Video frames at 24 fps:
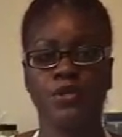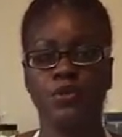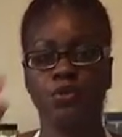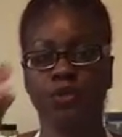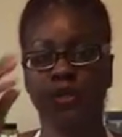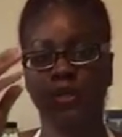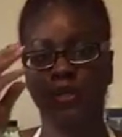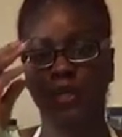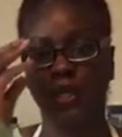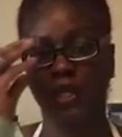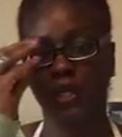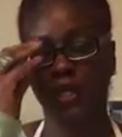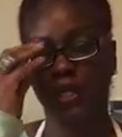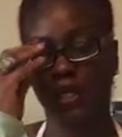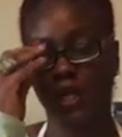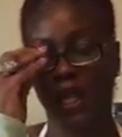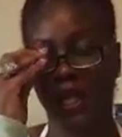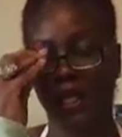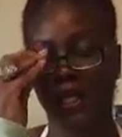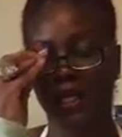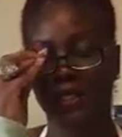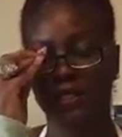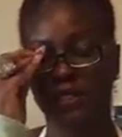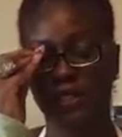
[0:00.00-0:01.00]
You can get it,
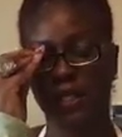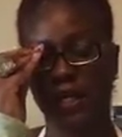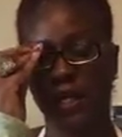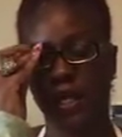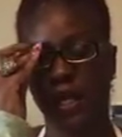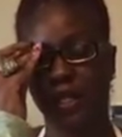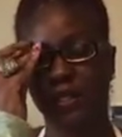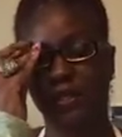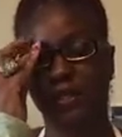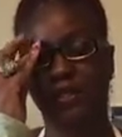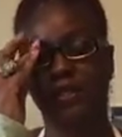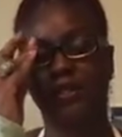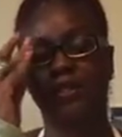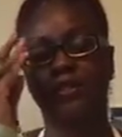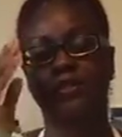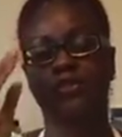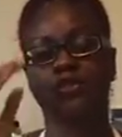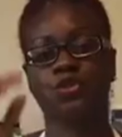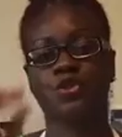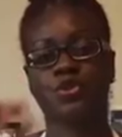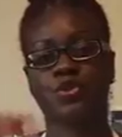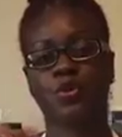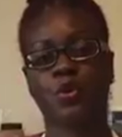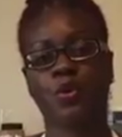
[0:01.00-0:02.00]
like I said, at
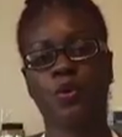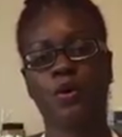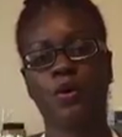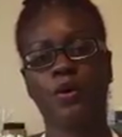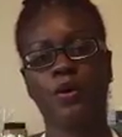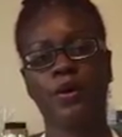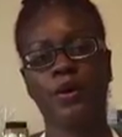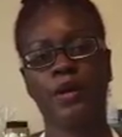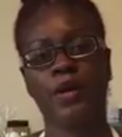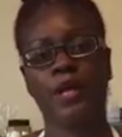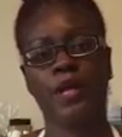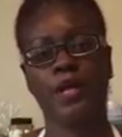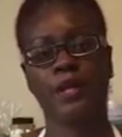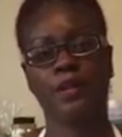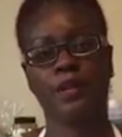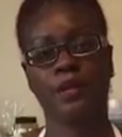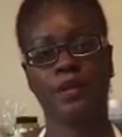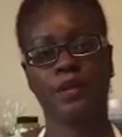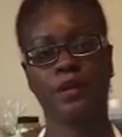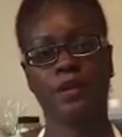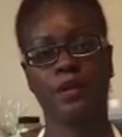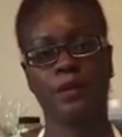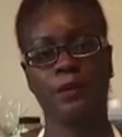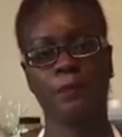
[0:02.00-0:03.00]
the store
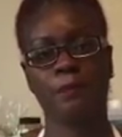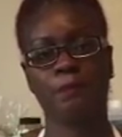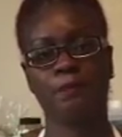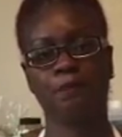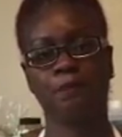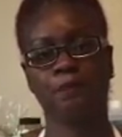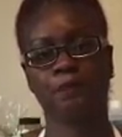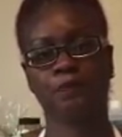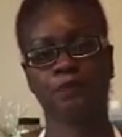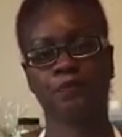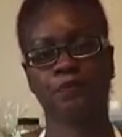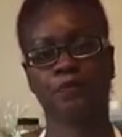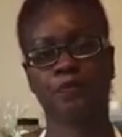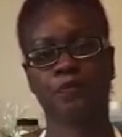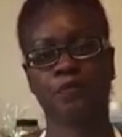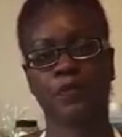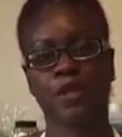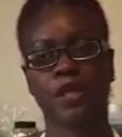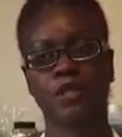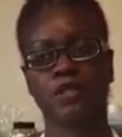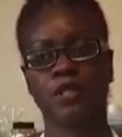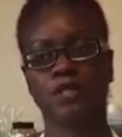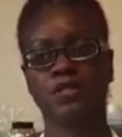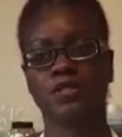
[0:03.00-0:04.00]
in
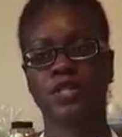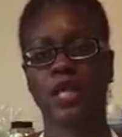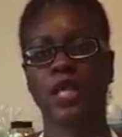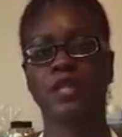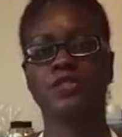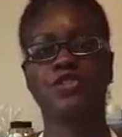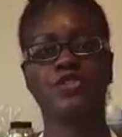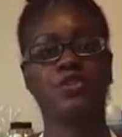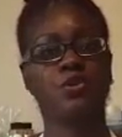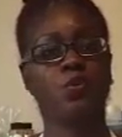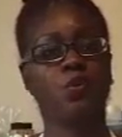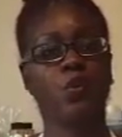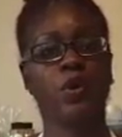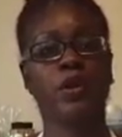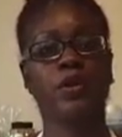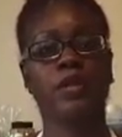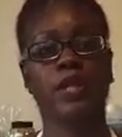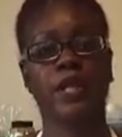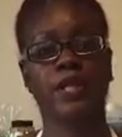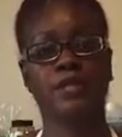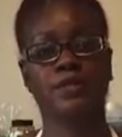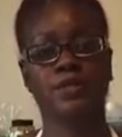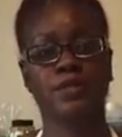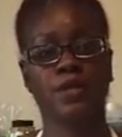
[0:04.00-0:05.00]
the section
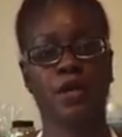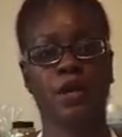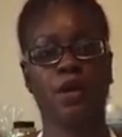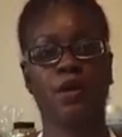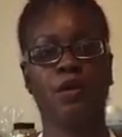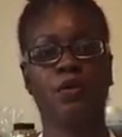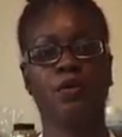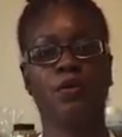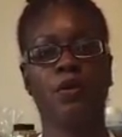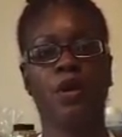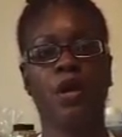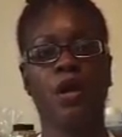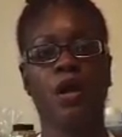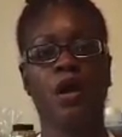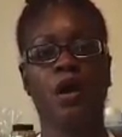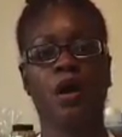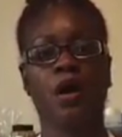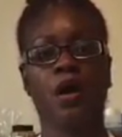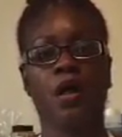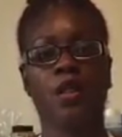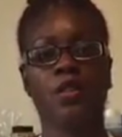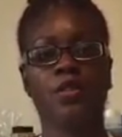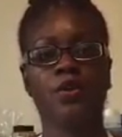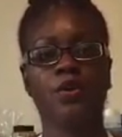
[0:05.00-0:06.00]
where they sell
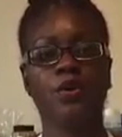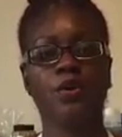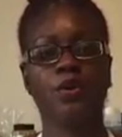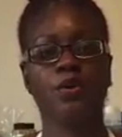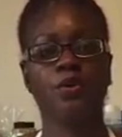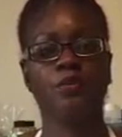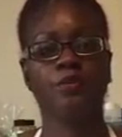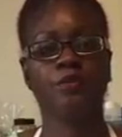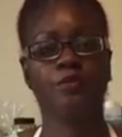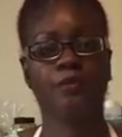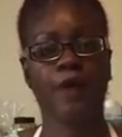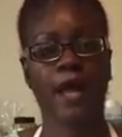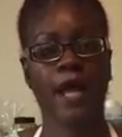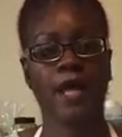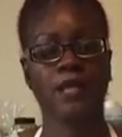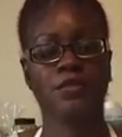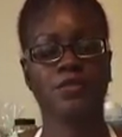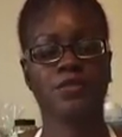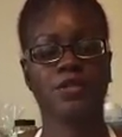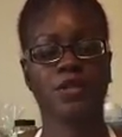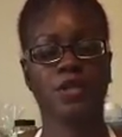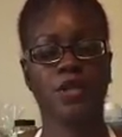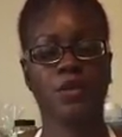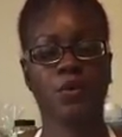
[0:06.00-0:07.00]
other
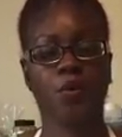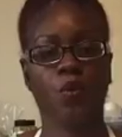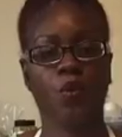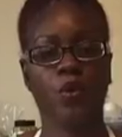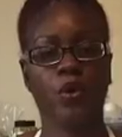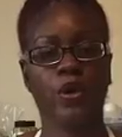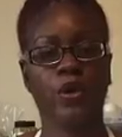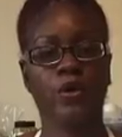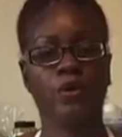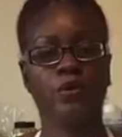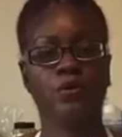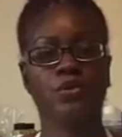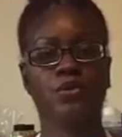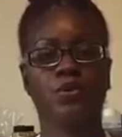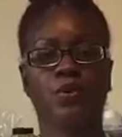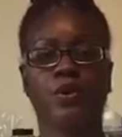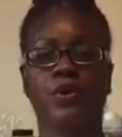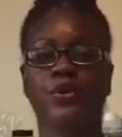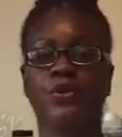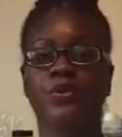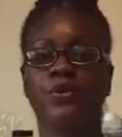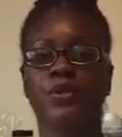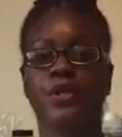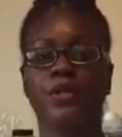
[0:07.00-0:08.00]
fats and oils,
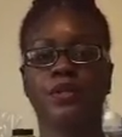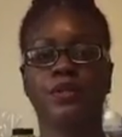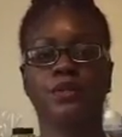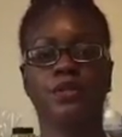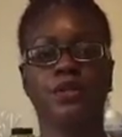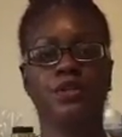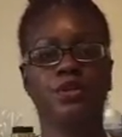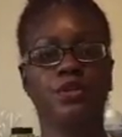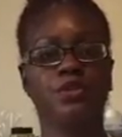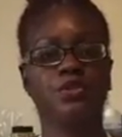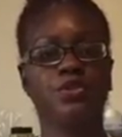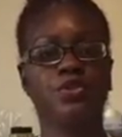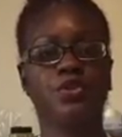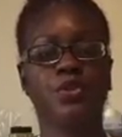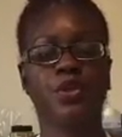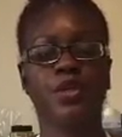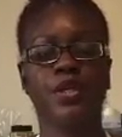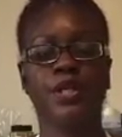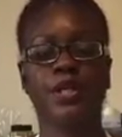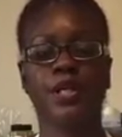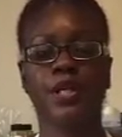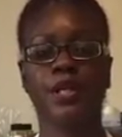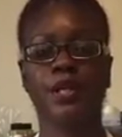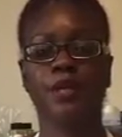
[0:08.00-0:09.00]
or you can
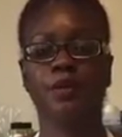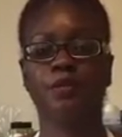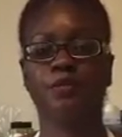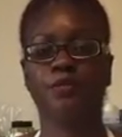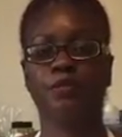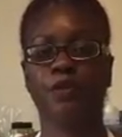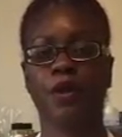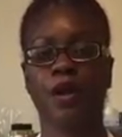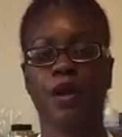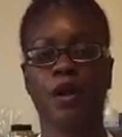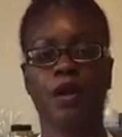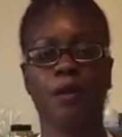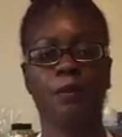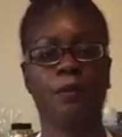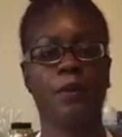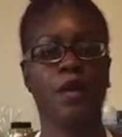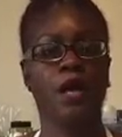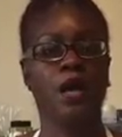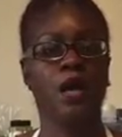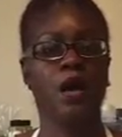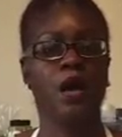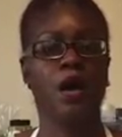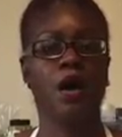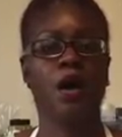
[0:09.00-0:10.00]
usually get it
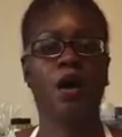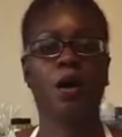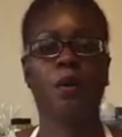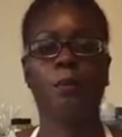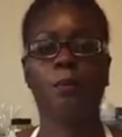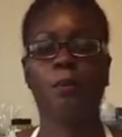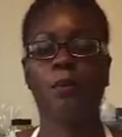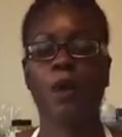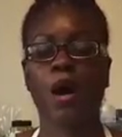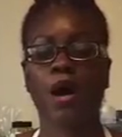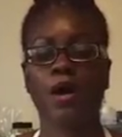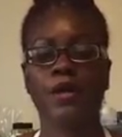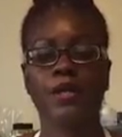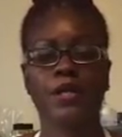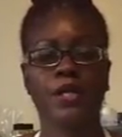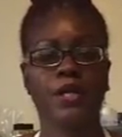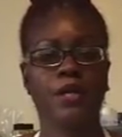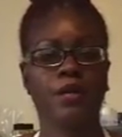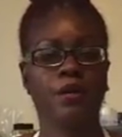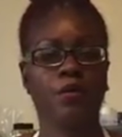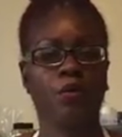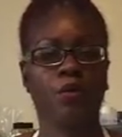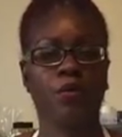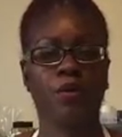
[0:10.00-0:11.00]
from a
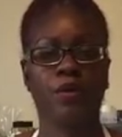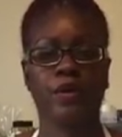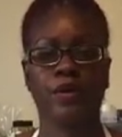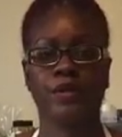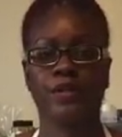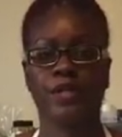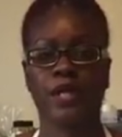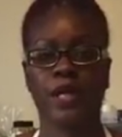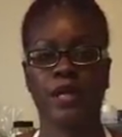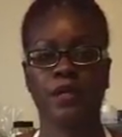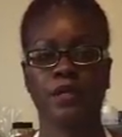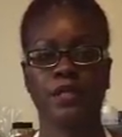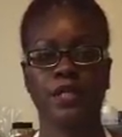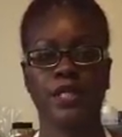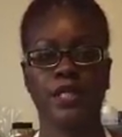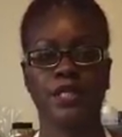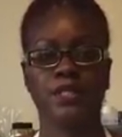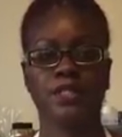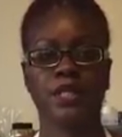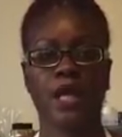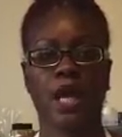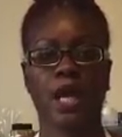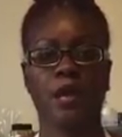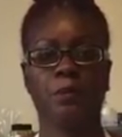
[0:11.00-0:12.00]
market or a
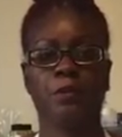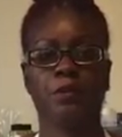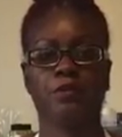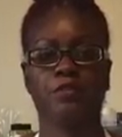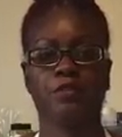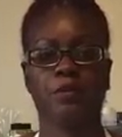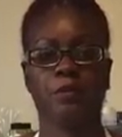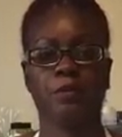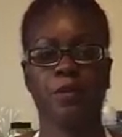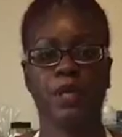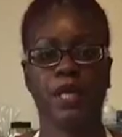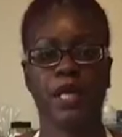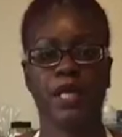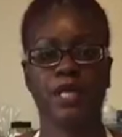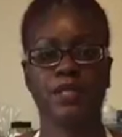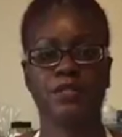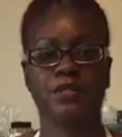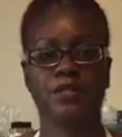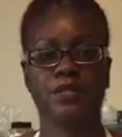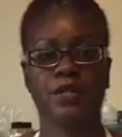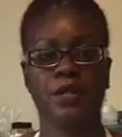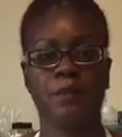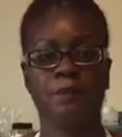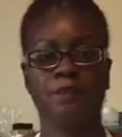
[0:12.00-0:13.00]
deli type of a
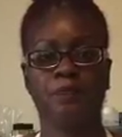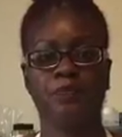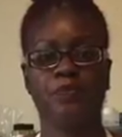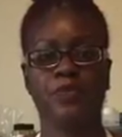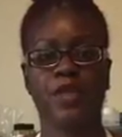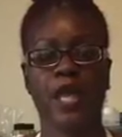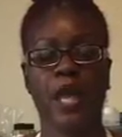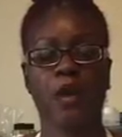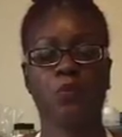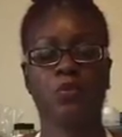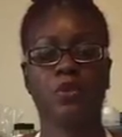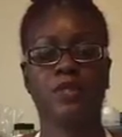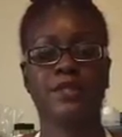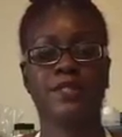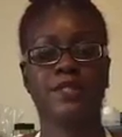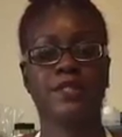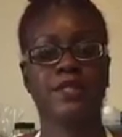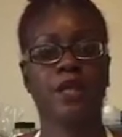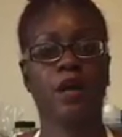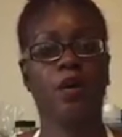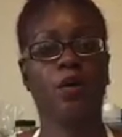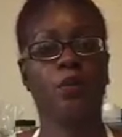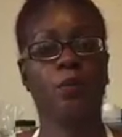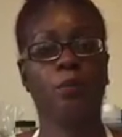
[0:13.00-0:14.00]
place that would
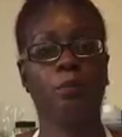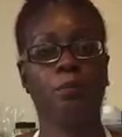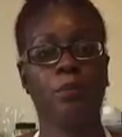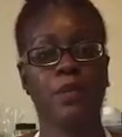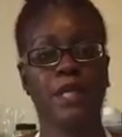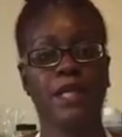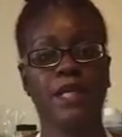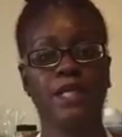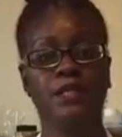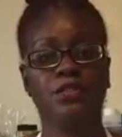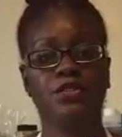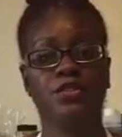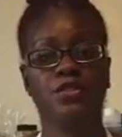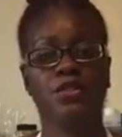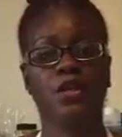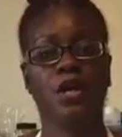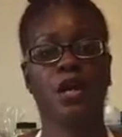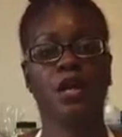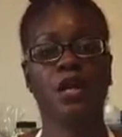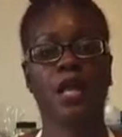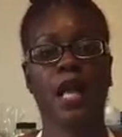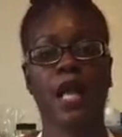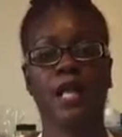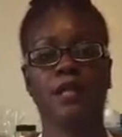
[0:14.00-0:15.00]
sell meats.
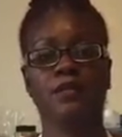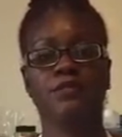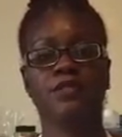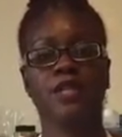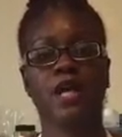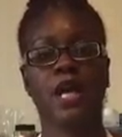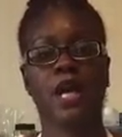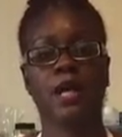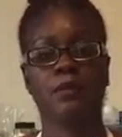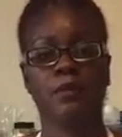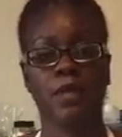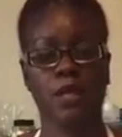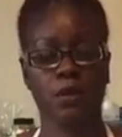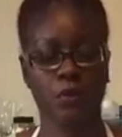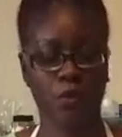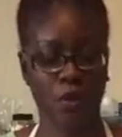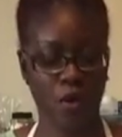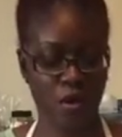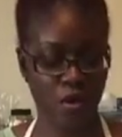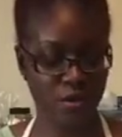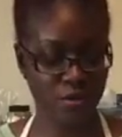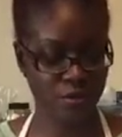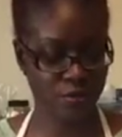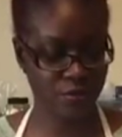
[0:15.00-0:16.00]
A lot of time they
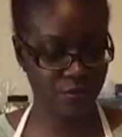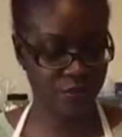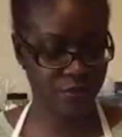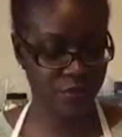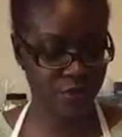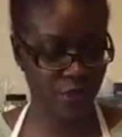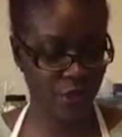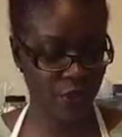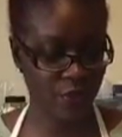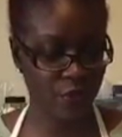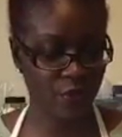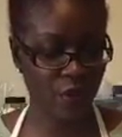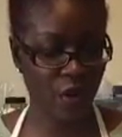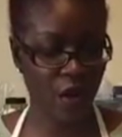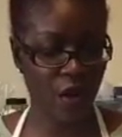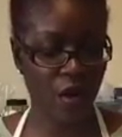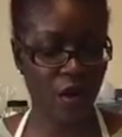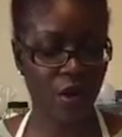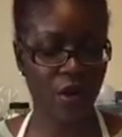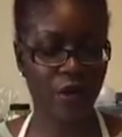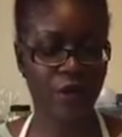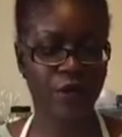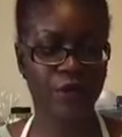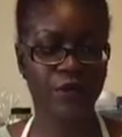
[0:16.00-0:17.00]
will also sell
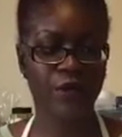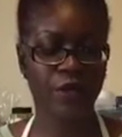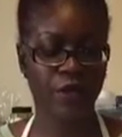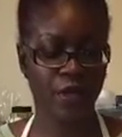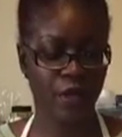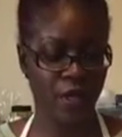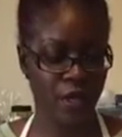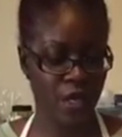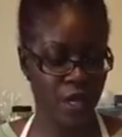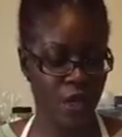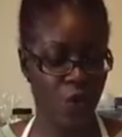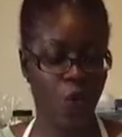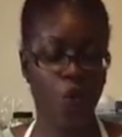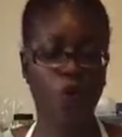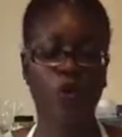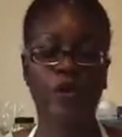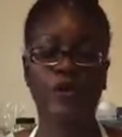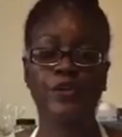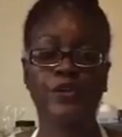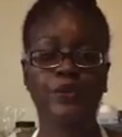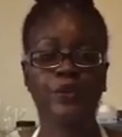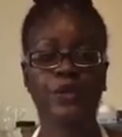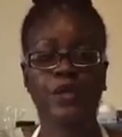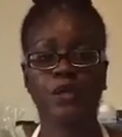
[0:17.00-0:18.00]
lard,
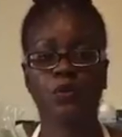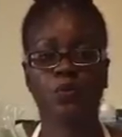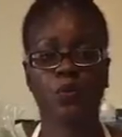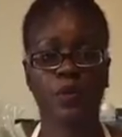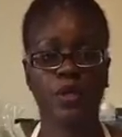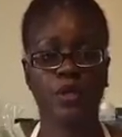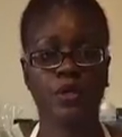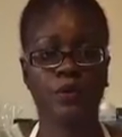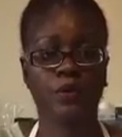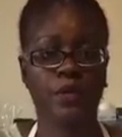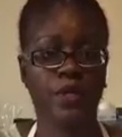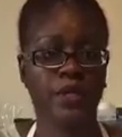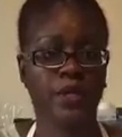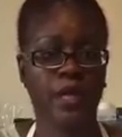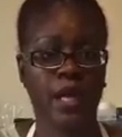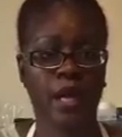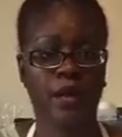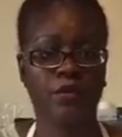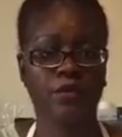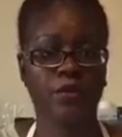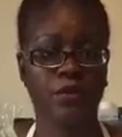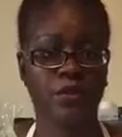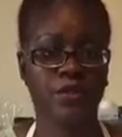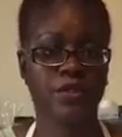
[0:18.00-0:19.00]
or you can render it
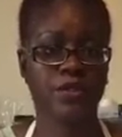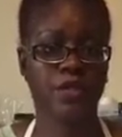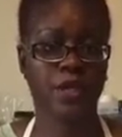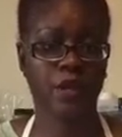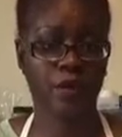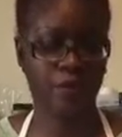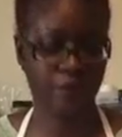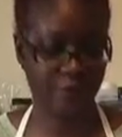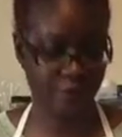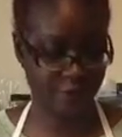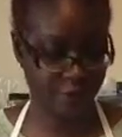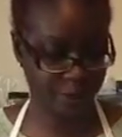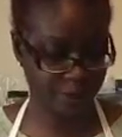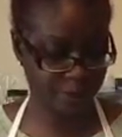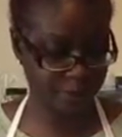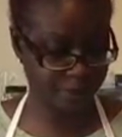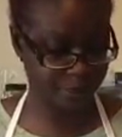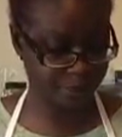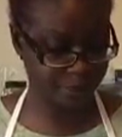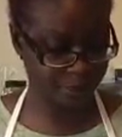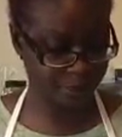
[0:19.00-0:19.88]
down yourself.